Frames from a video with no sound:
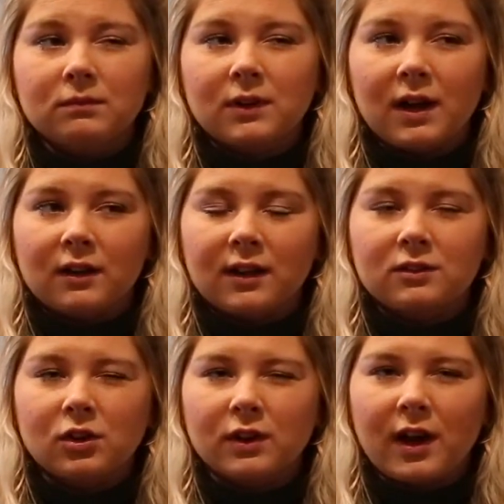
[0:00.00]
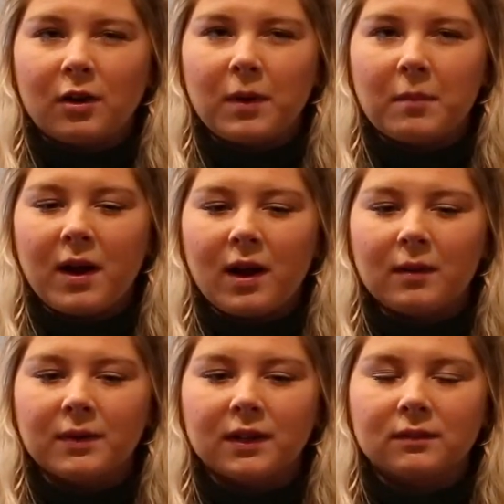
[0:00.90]
kind of like took care of my
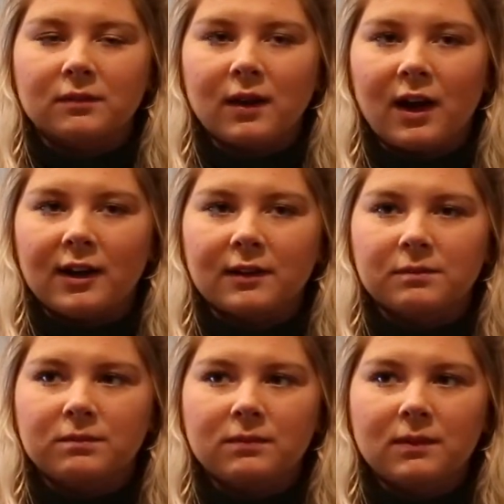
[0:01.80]
mom, and I